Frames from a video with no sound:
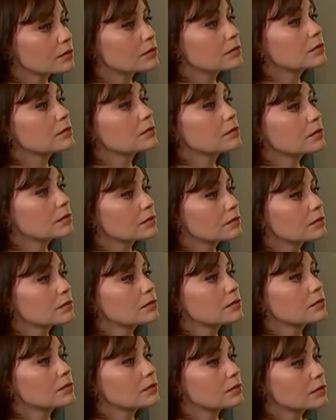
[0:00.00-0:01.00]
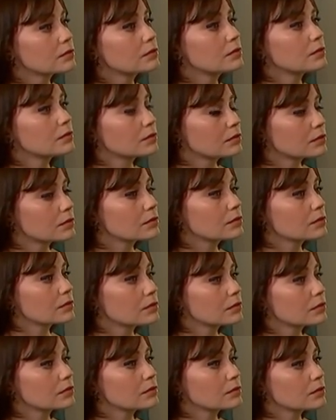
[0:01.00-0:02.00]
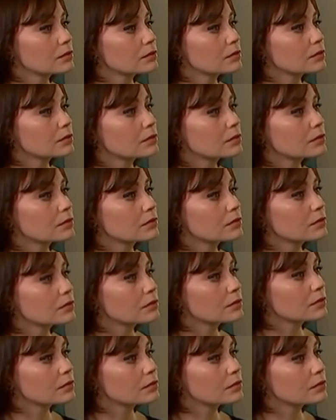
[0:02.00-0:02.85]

(not speaking)